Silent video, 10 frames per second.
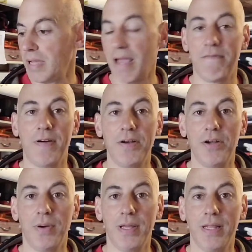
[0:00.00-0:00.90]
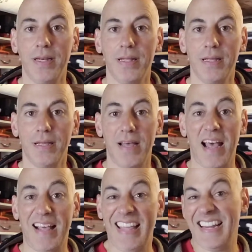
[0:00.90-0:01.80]
I have fun doing it.
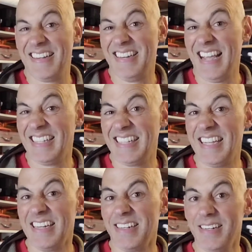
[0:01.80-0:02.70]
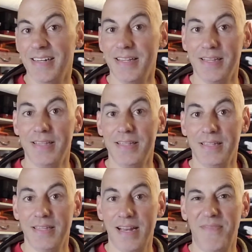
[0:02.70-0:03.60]
I like nice gear,
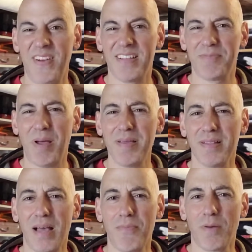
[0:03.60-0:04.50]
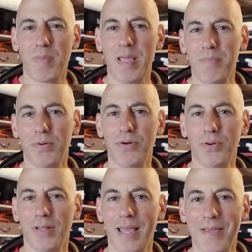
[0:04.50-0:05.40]
and I figure there's probably a lot more people who
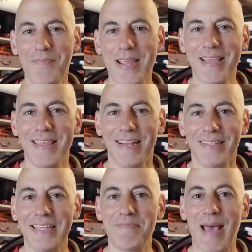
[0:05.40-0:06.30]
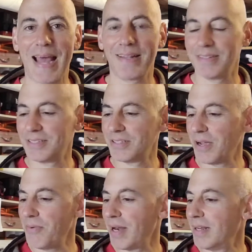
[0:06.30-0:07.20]
are like me than elite paddlers. So
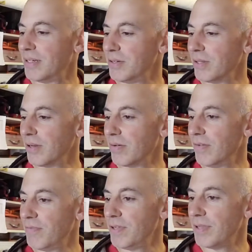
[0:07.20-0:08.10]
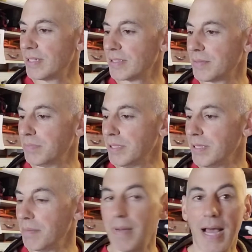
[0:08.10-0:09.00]
I wanted to do a little review that's
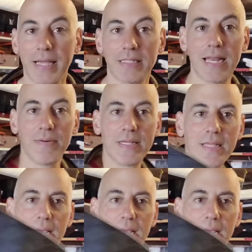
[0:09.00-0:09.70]
completely unbiased. Anyways,